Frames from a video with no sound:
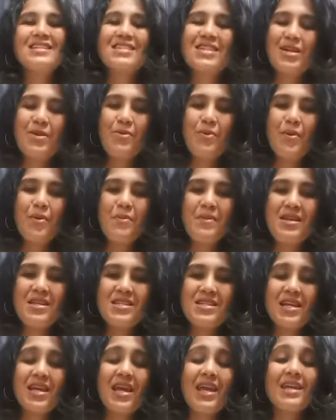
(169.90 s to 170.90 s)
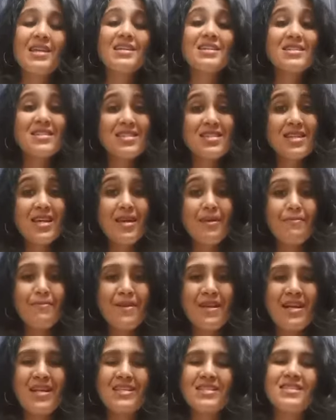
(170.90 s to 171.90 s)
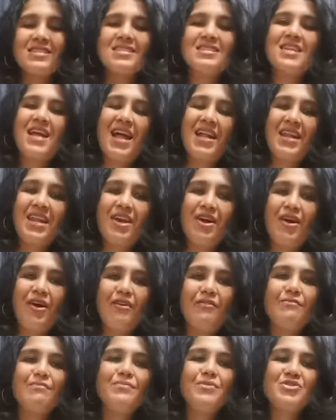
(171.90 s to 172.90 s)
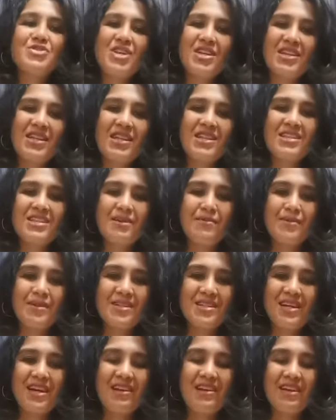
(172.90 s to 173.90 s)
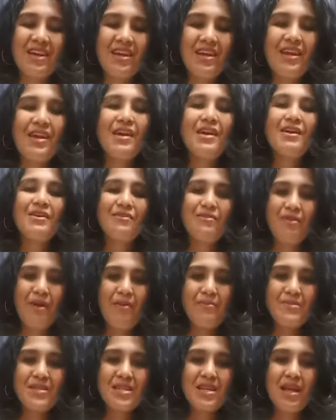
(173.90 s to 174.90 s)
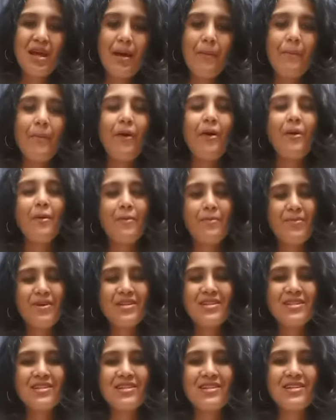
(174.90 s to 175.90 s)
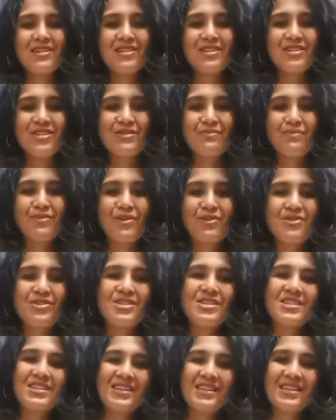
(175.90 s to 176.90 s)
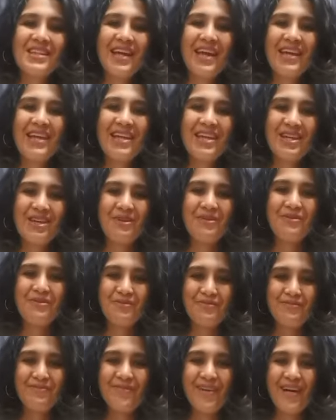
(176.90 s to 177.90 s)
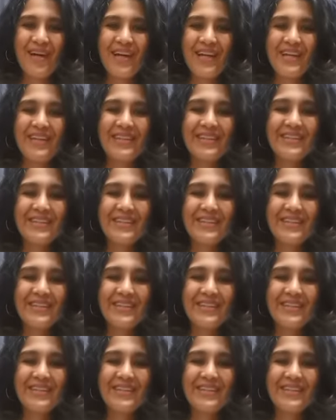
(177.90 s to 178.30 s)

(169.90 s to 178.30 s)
till we meet again stay blessed signing off puja Talisa Bandari from Singapore personal leadership coach. Thank you. Bye.